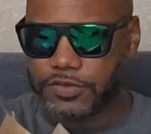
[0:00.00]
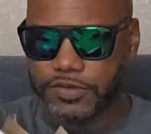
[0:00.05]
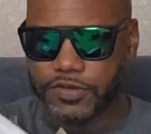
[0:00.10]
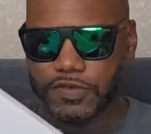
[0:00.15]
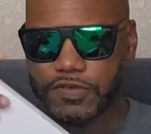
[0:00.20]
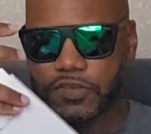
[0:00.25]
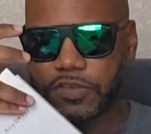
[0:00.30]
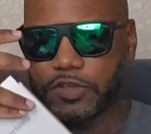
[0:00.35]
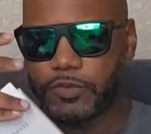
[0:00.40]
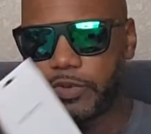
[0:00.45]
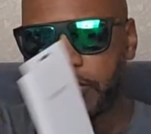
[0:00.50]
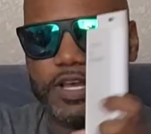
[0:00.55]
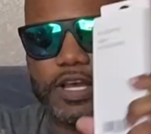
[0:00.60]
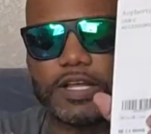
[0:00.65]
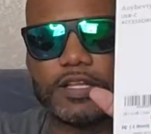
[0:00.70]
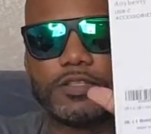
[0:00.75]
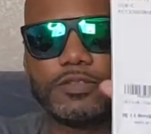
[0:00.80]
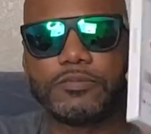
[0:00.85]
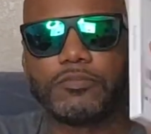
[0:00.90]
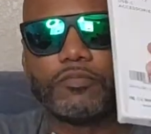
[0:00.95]
you can see, we got
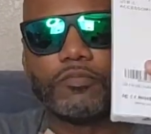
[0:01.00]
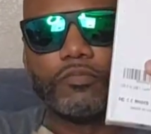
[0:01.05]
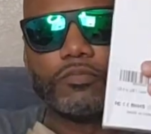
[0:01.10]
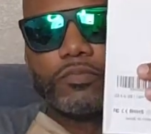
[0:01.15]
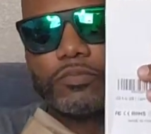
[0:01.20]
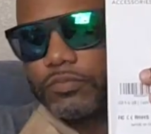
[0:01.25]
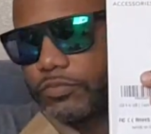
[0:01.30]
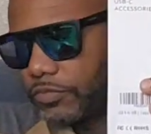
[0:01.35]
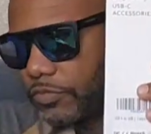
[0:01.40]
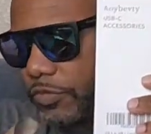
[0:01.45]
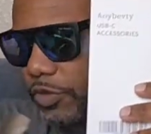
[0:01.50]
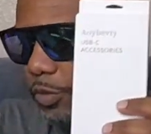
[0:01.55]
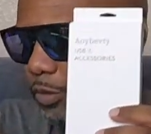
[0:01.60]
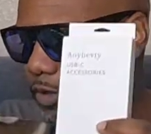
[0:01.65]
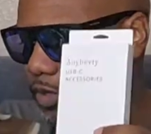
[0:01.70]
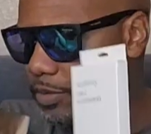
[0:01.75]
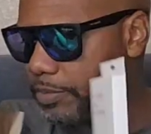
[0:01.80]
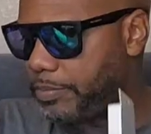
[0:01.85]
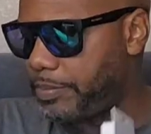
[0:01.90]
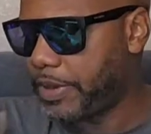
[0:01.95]

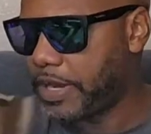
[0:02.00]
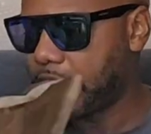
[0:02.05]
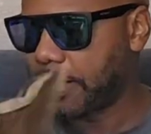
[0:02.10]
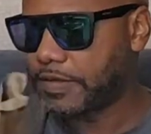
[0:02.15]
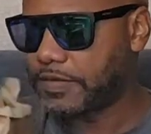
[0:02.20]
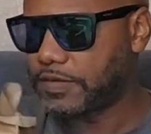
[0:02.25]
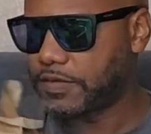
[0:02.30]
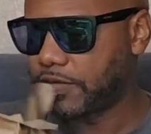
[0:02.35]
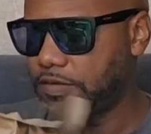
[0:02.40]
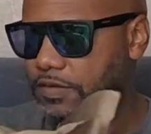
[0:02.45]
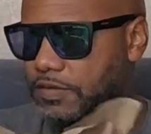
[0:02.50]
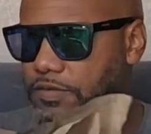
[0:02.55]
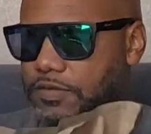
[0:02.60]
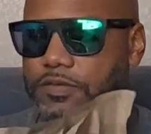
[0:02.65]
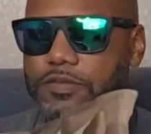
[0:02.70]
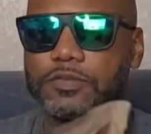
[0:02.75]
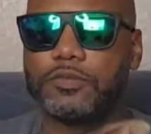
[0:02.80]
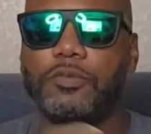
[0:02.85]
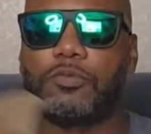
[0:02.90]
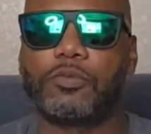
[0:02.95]
3 boxes
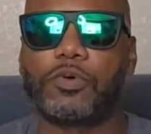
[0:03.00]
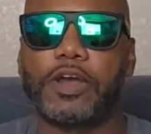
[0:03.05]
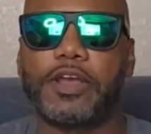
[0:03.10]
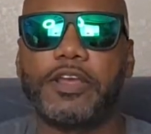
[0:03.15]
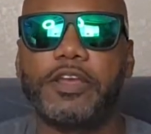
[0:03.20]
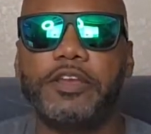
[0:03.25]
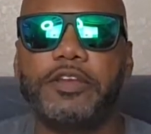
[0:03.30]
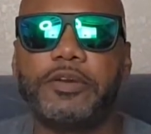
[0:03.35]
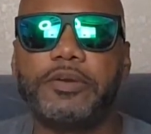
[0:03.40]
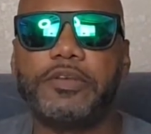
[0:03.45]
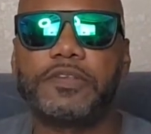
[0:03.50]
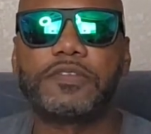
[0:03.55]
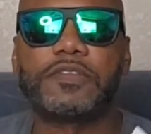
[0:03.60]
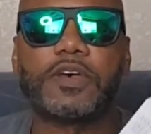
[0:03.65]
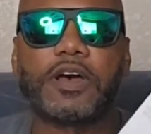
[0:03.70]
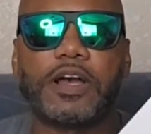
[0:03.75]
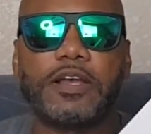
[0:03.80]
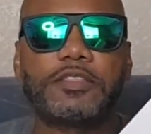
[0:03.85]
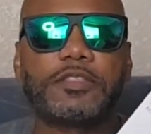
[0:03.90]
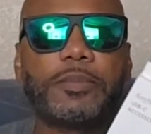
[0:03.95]
right here
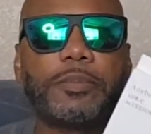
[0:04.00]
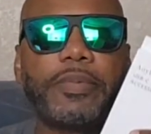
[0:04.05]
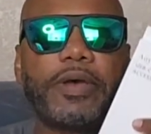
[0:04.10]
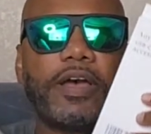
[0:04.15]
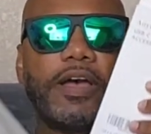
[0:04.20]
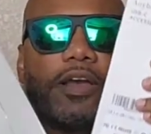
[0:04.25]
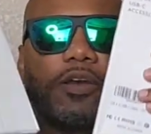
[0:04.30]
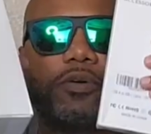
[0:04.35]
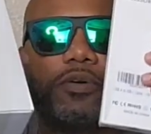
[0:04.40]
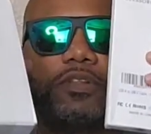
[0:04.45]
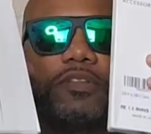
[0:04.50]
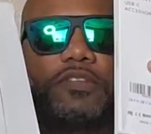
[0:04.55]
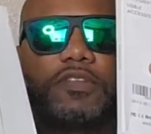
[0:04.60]
inside the bag on